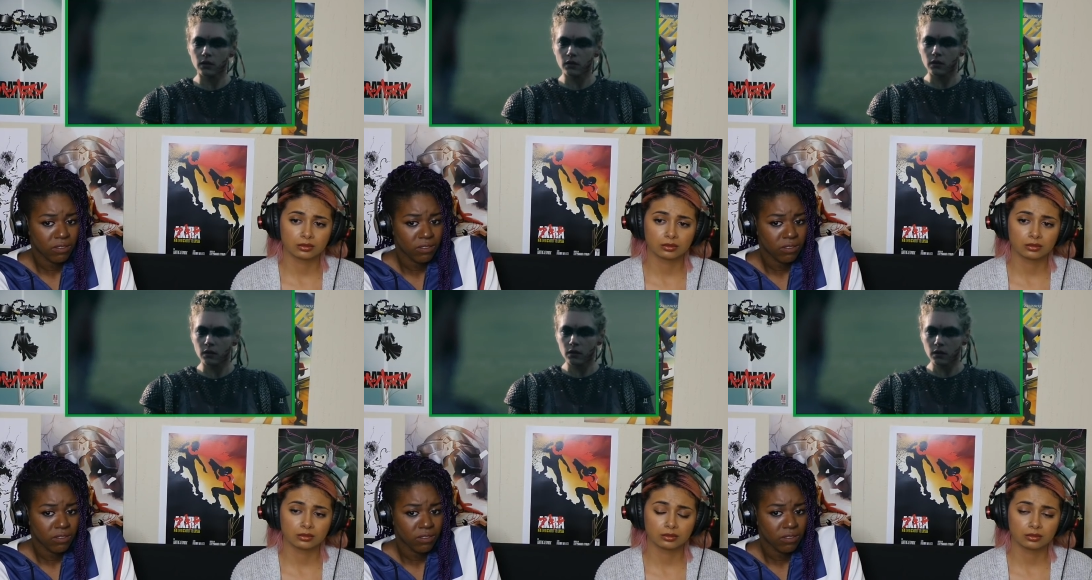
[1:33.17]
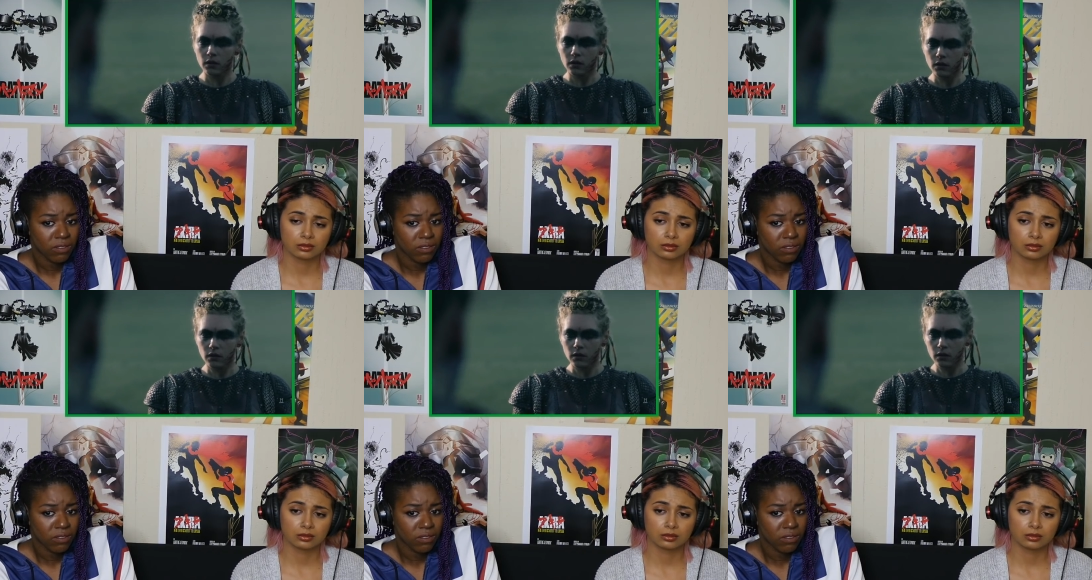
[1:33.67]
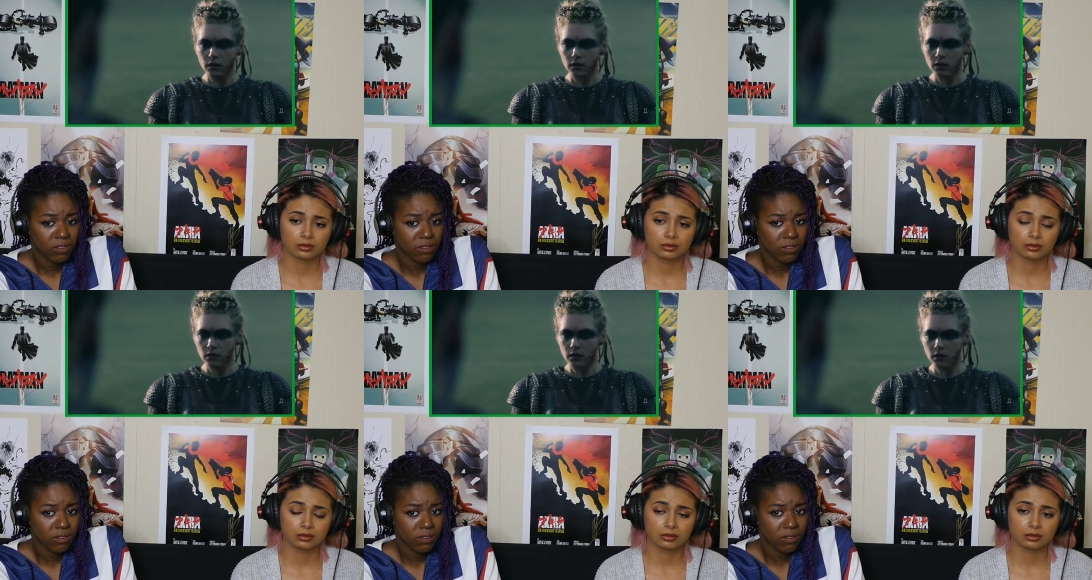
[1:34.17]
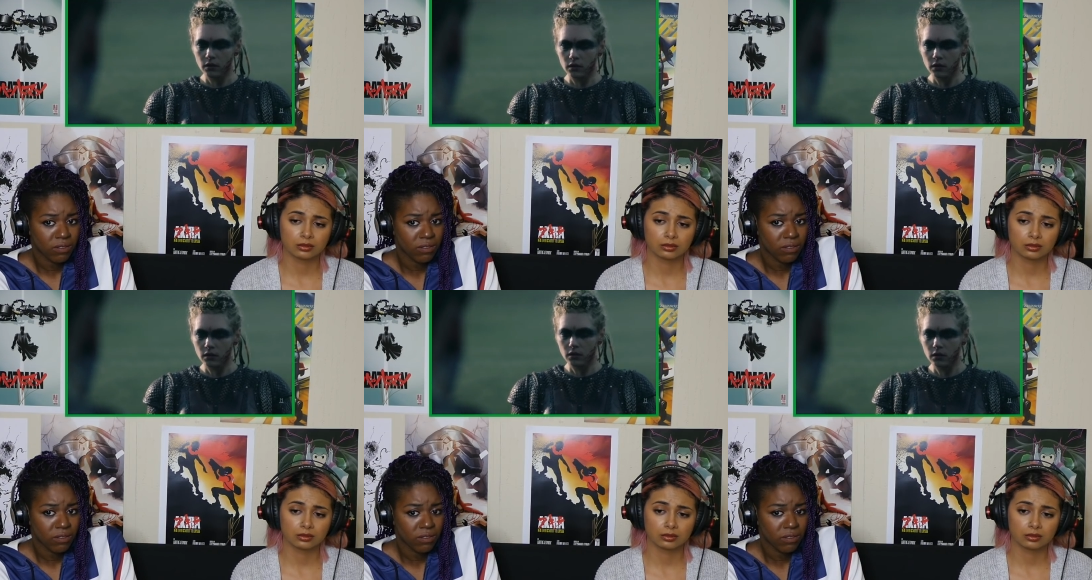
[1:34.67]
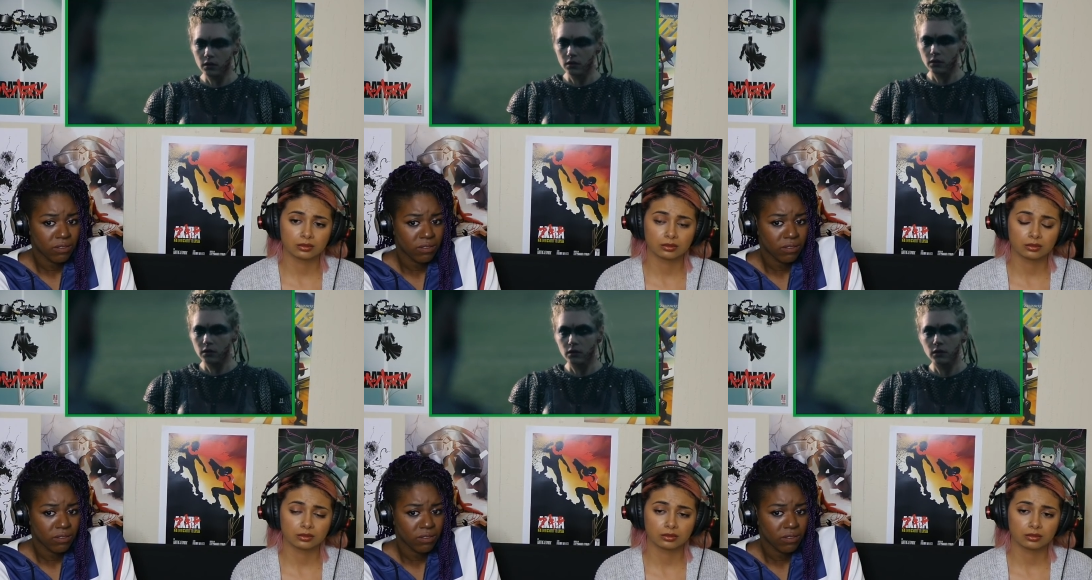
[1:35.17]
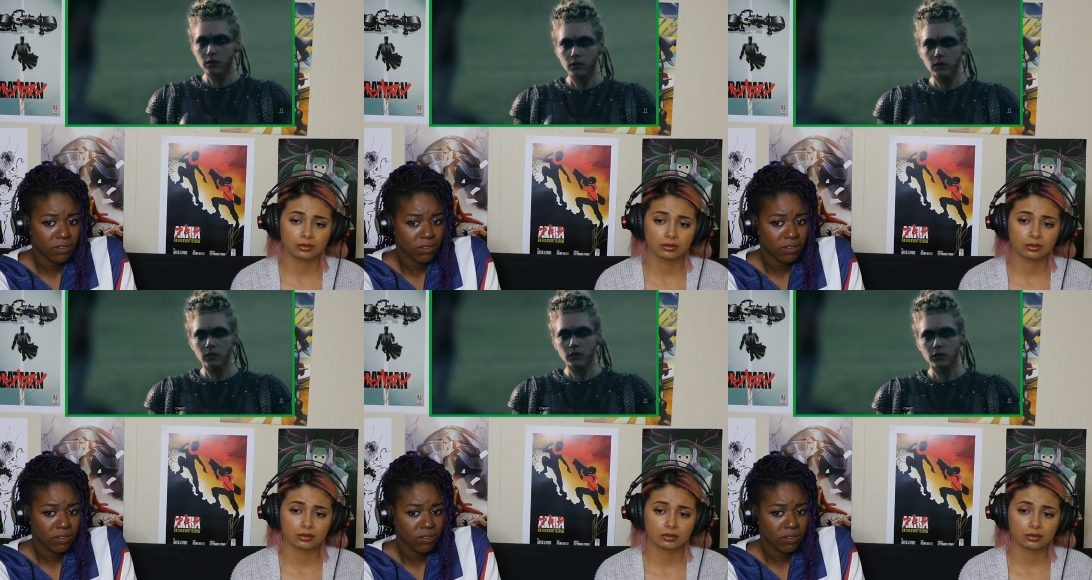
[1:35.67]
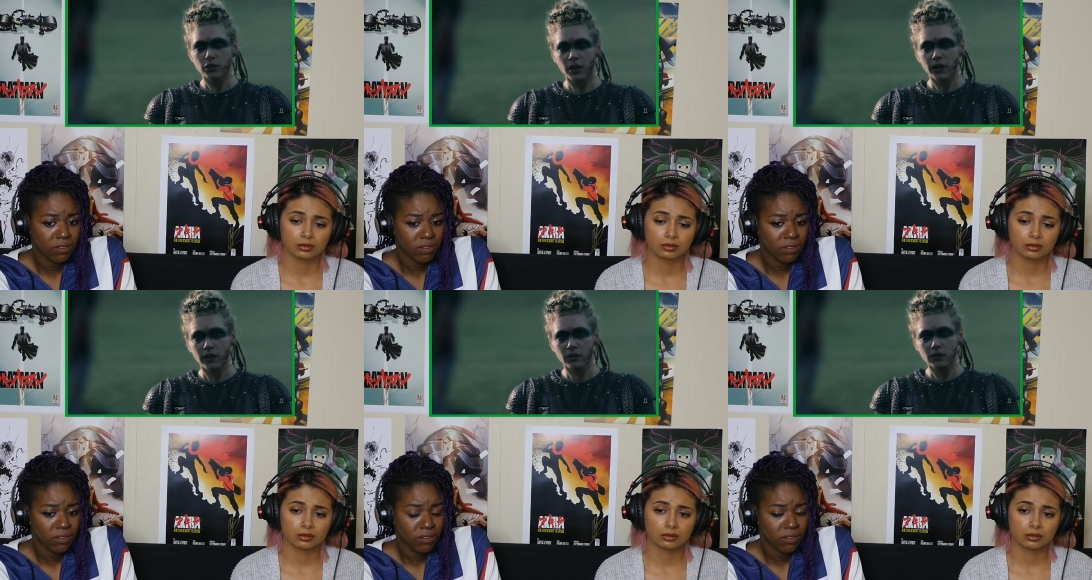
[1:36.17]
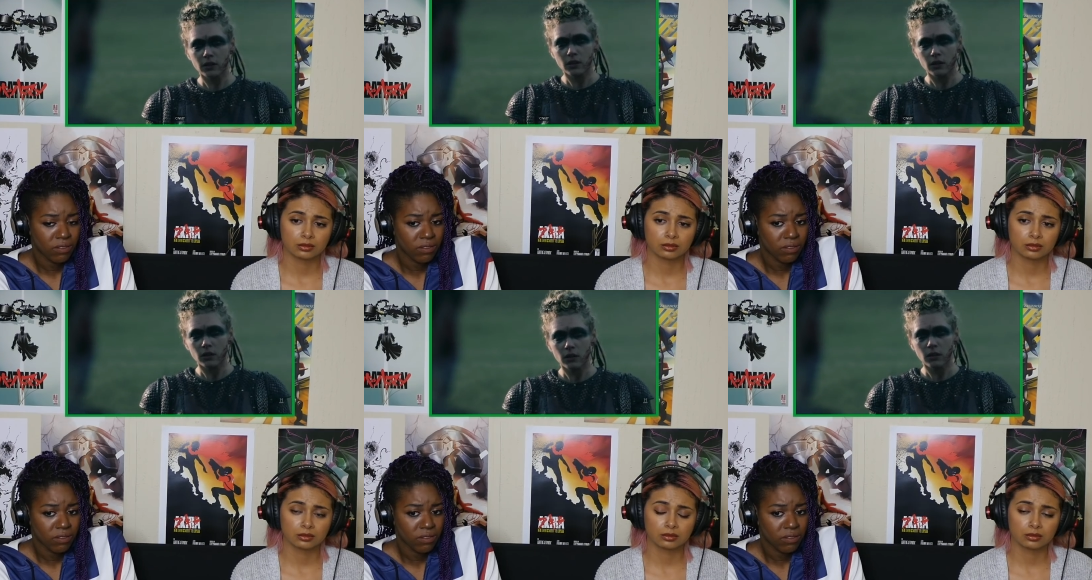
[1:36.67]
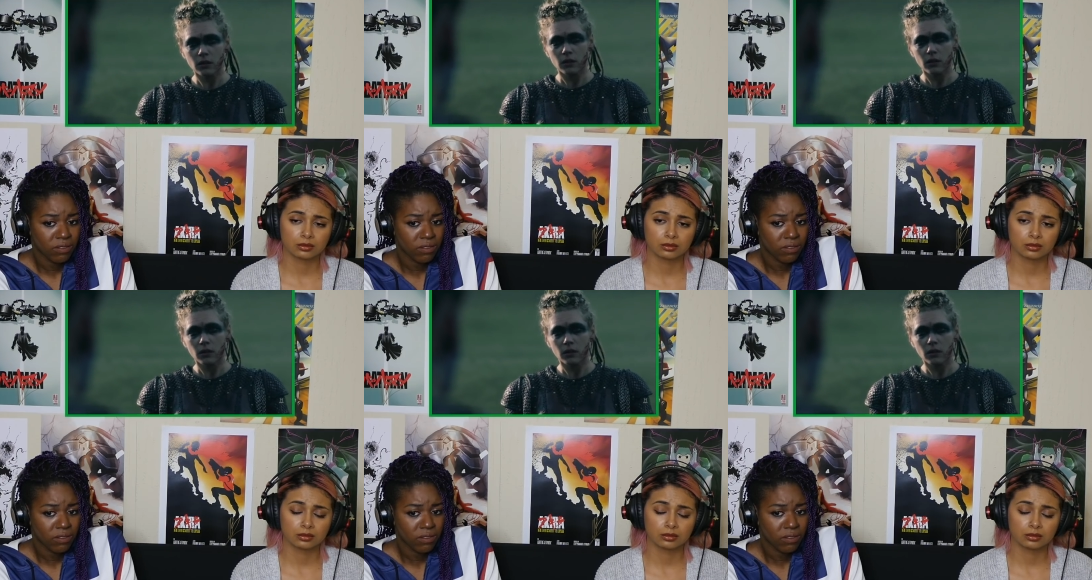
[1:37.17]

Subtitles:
Nothing is said.